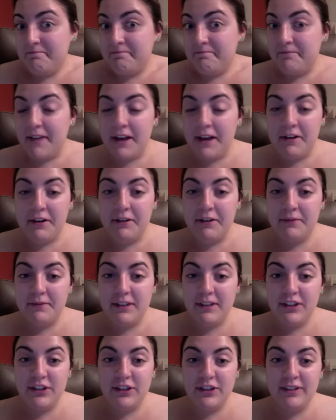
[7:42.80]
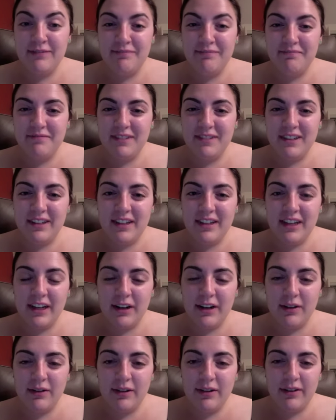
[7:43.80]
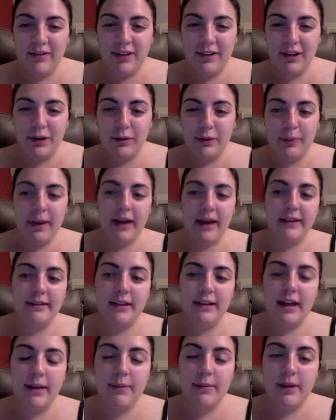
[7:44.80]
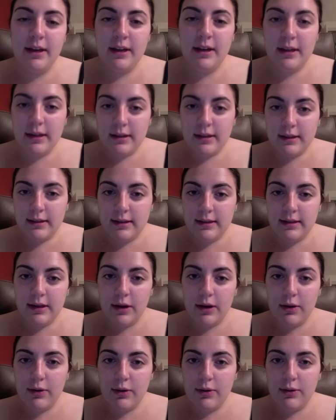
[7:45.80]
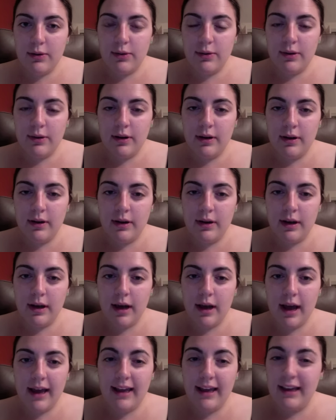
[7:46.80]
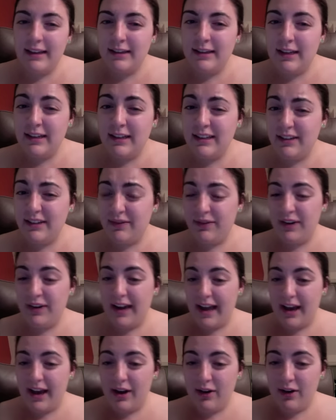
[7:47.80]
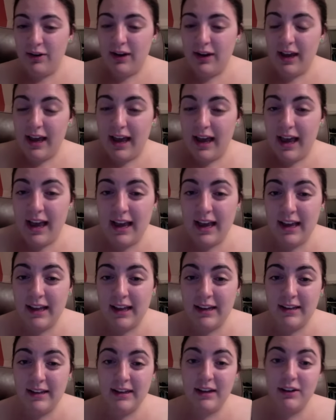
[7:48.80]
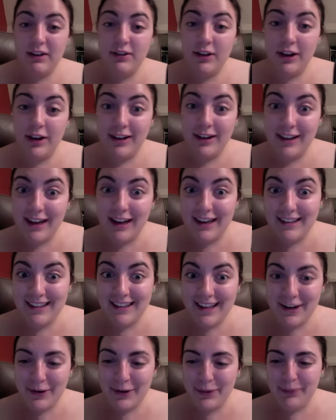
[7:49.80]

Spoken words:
I don't know, it's just, a fun little pastime. So I guess that's it for now, and I'll talk to you guys later.